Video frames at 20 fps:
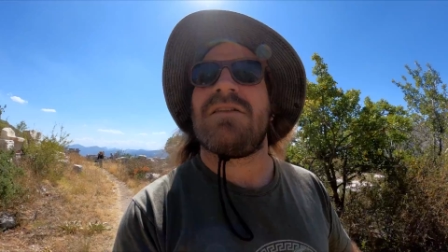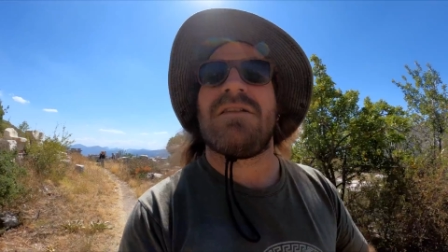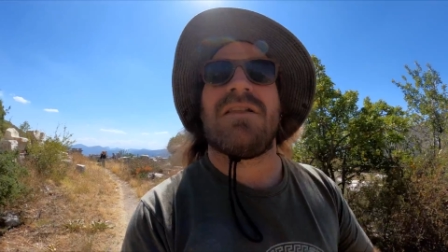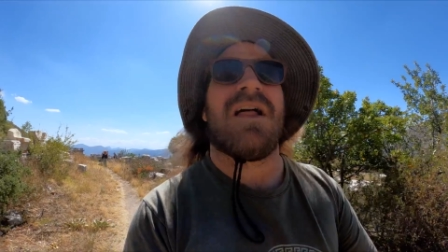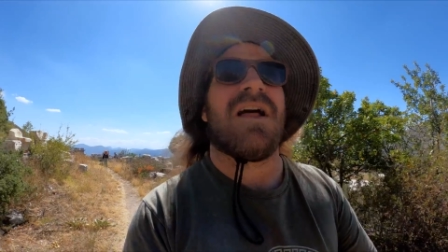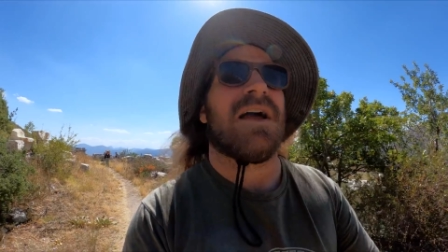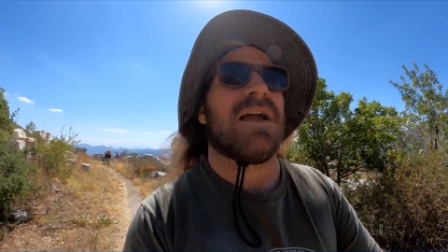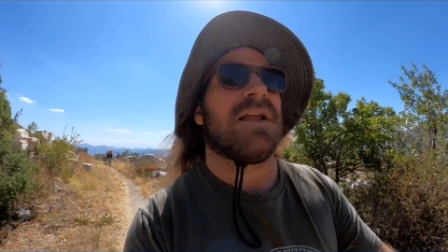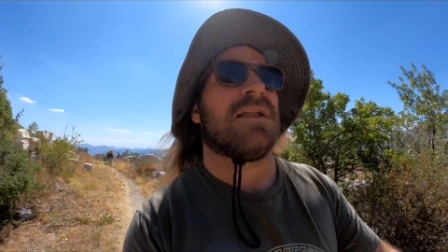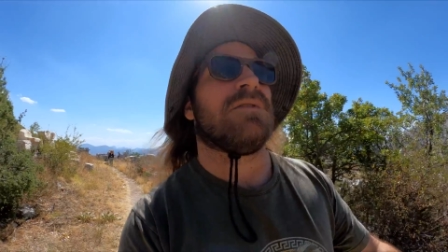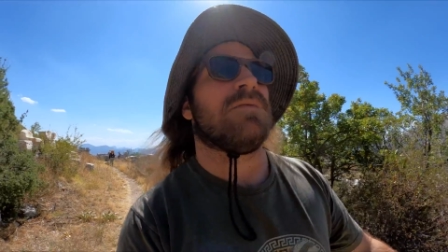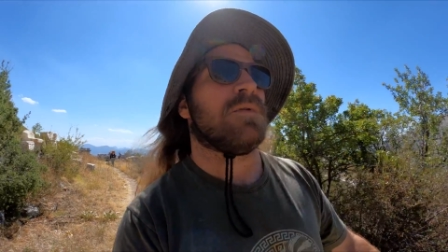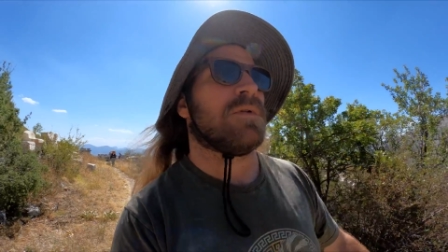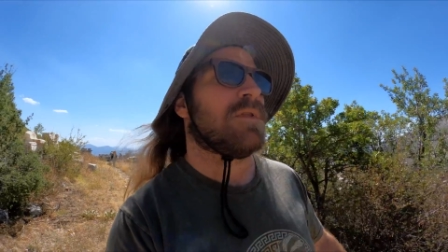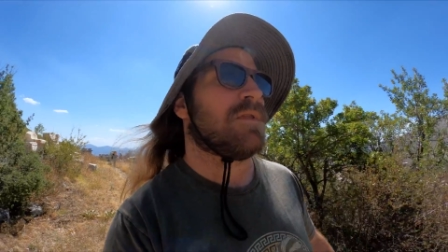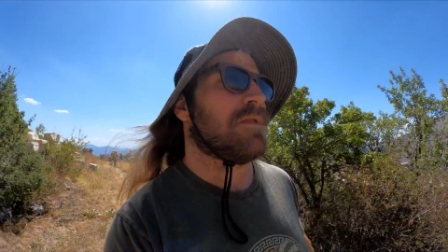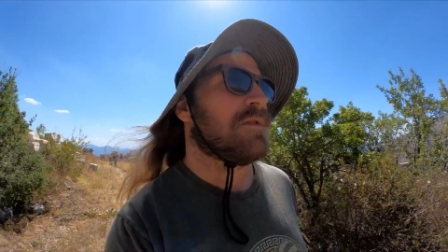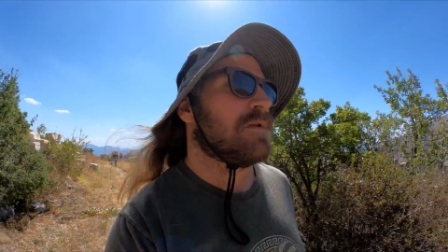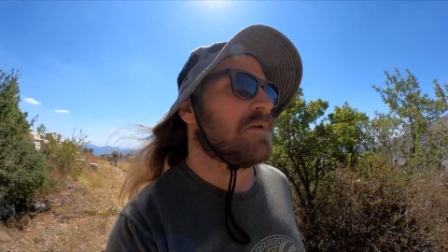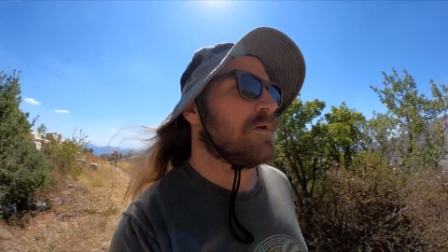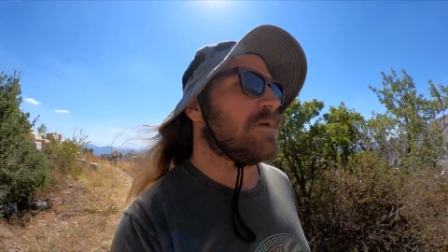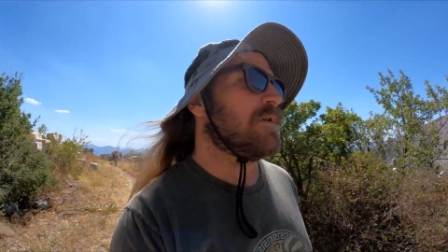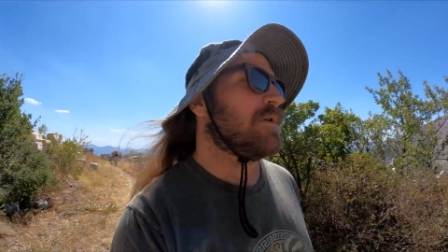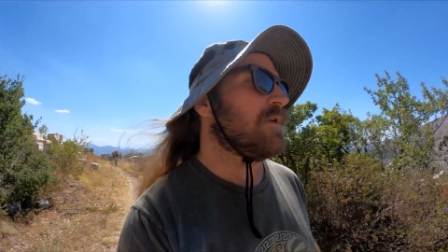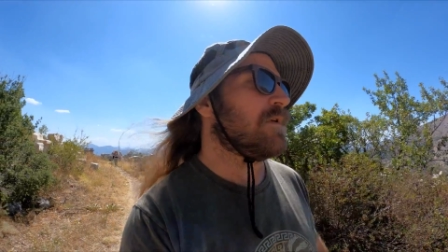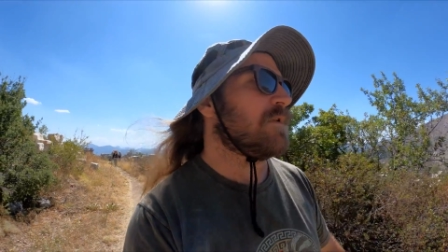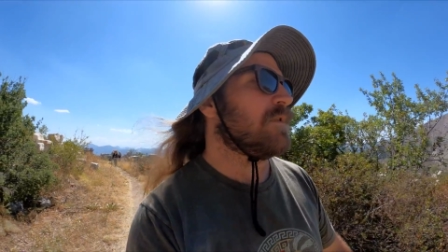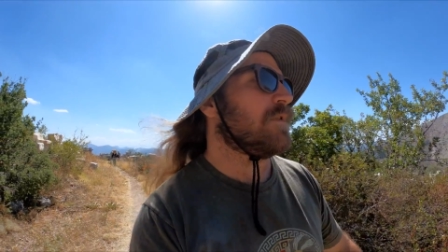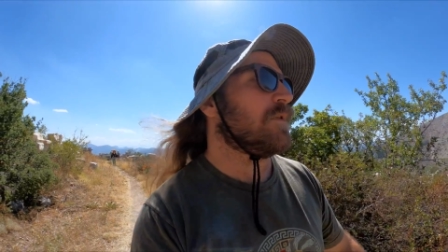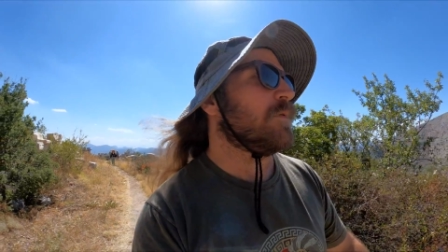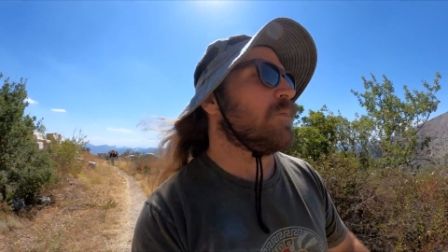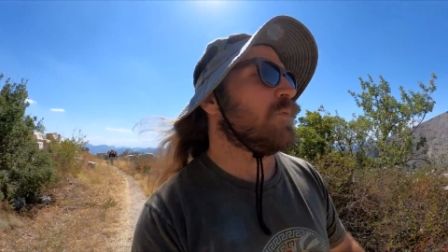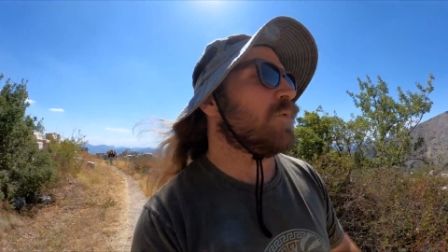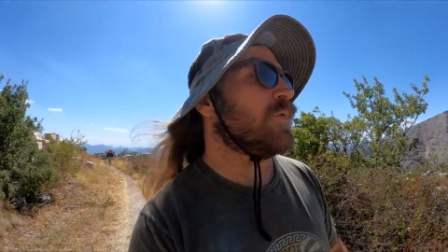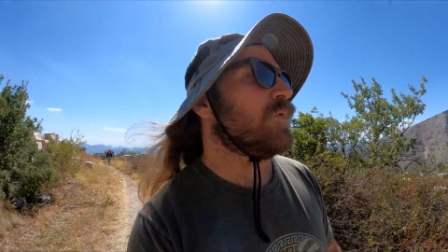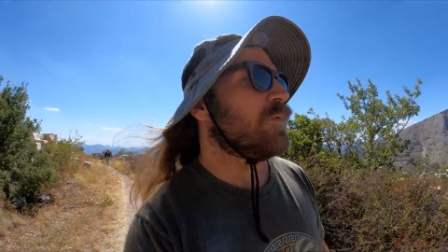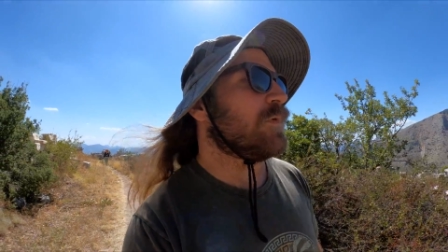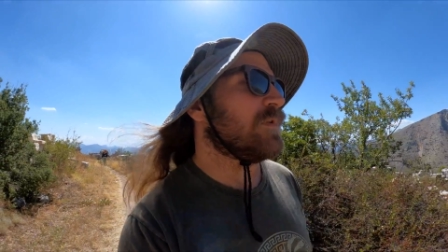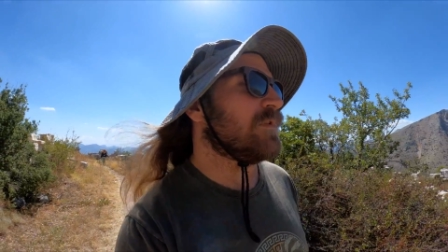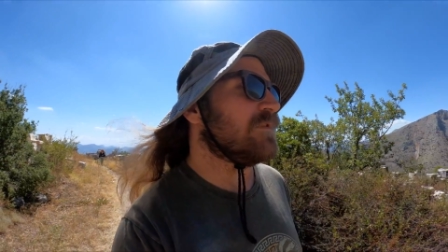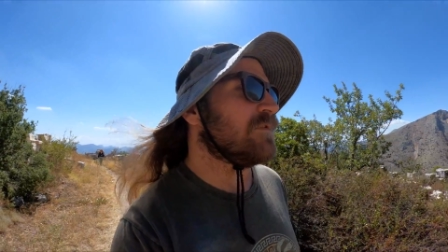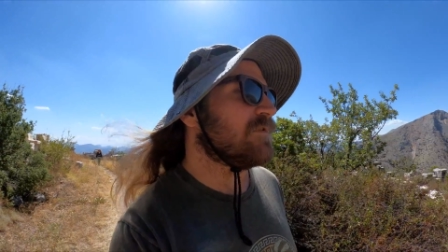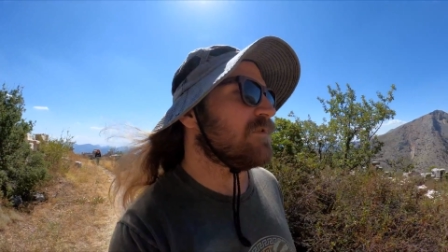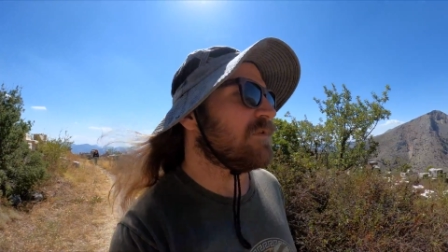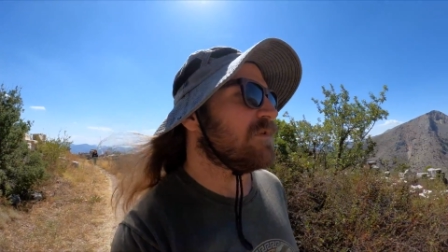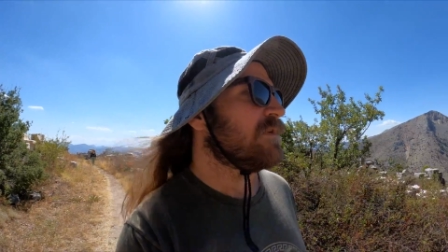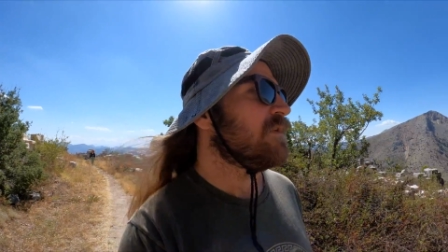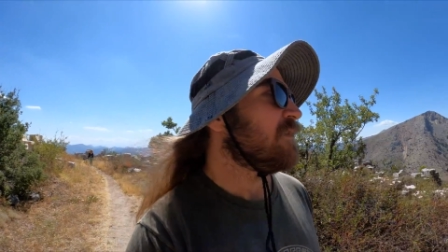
lined with the ruins